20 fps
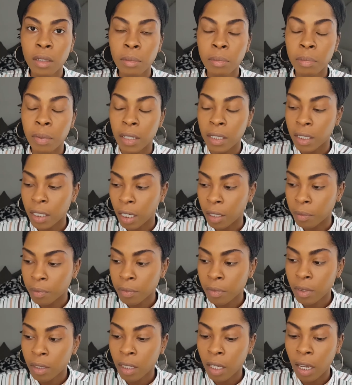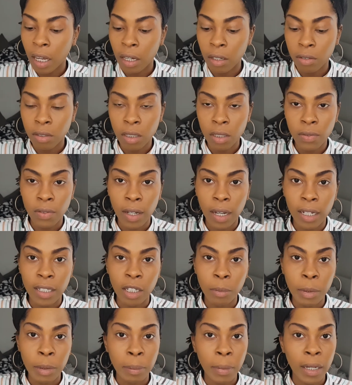But yeah, I'll do that and I'll
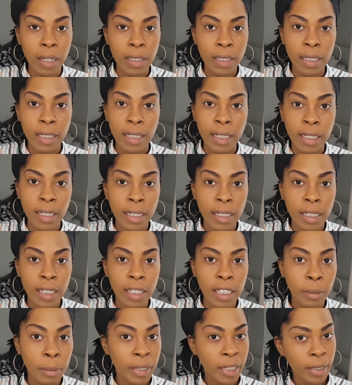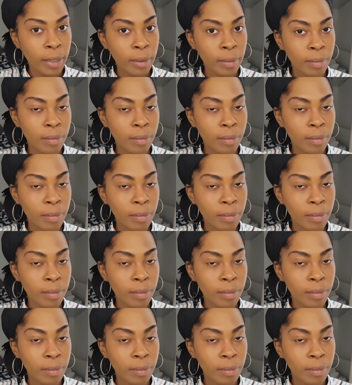be back in a minute.